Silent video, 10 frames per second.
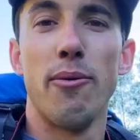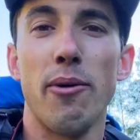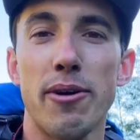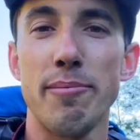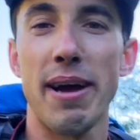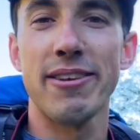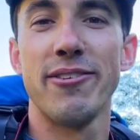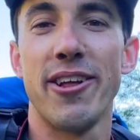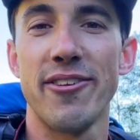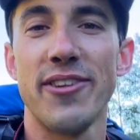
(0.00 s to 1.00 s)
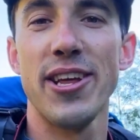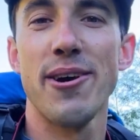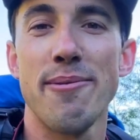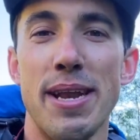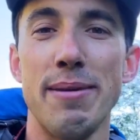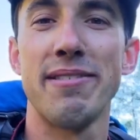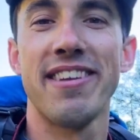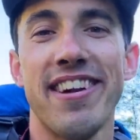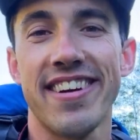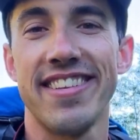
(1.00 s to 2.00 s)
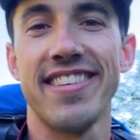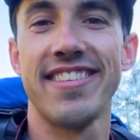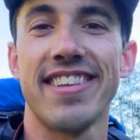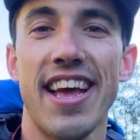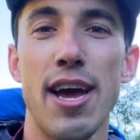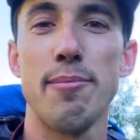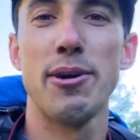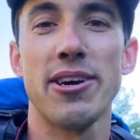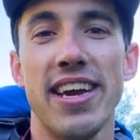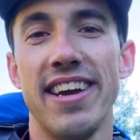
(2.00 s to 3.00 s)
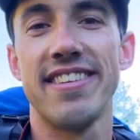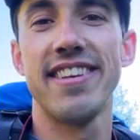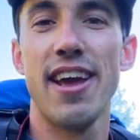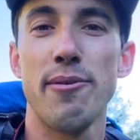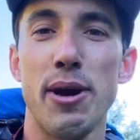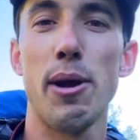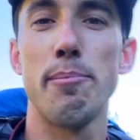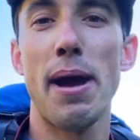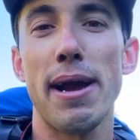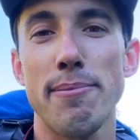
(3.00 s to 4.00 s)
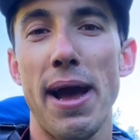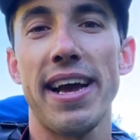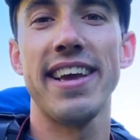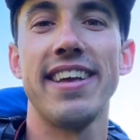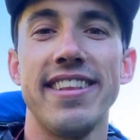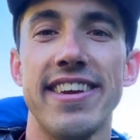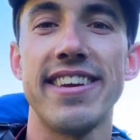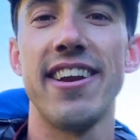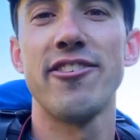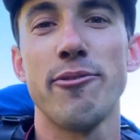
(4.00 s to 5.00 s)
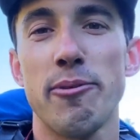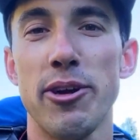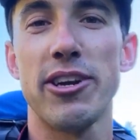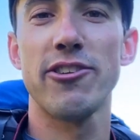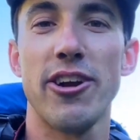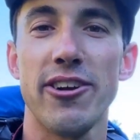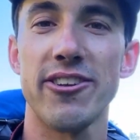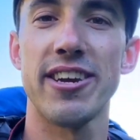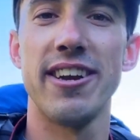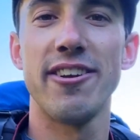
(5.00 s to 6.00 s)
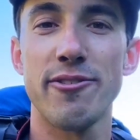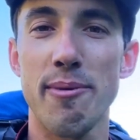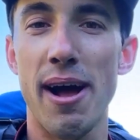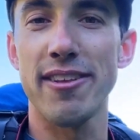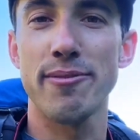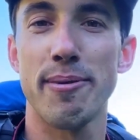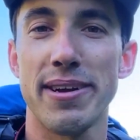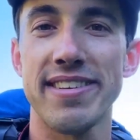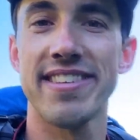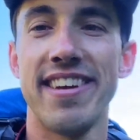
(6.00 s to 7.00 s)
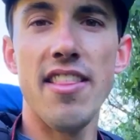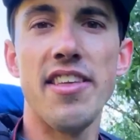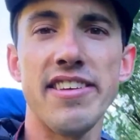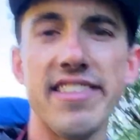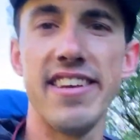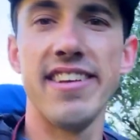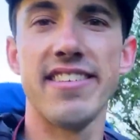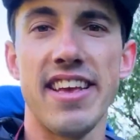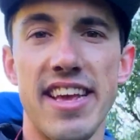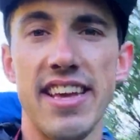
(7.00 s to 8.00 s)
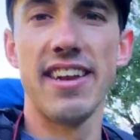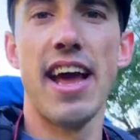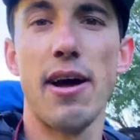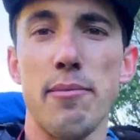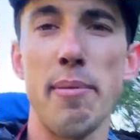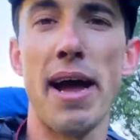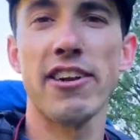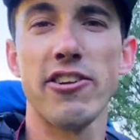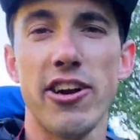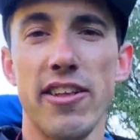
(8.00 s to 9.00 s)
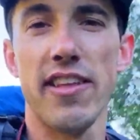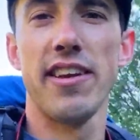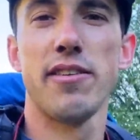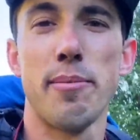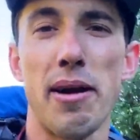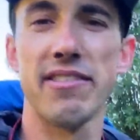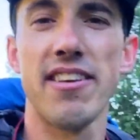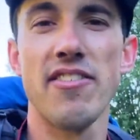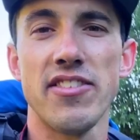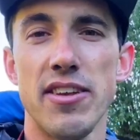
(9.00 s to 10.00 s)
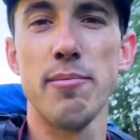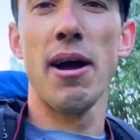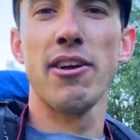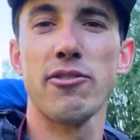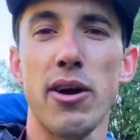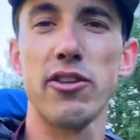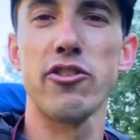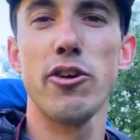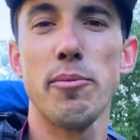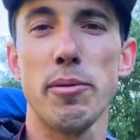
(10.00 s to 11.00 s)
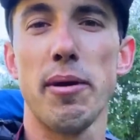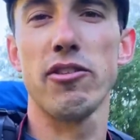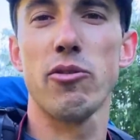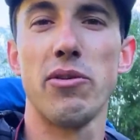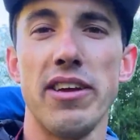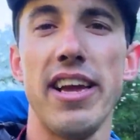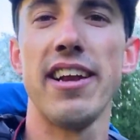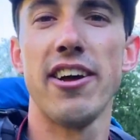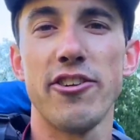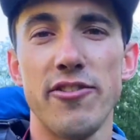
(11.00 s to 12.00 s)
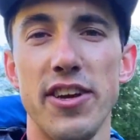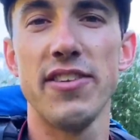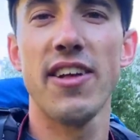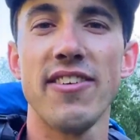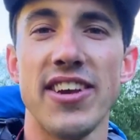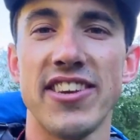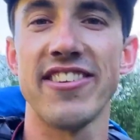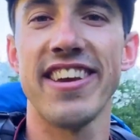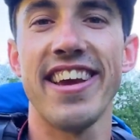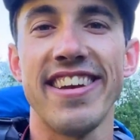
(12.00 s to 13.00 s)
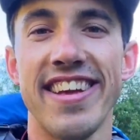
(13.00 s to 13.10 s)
Welcome back to another video. My name is Derek and this is the guidebook, and today we are backpacking the Conundrum Creek Trail to Conundrum Hot Springs. This is an out and back trail that is about 17 miles round trip with about 2,800 feet of elevation gain.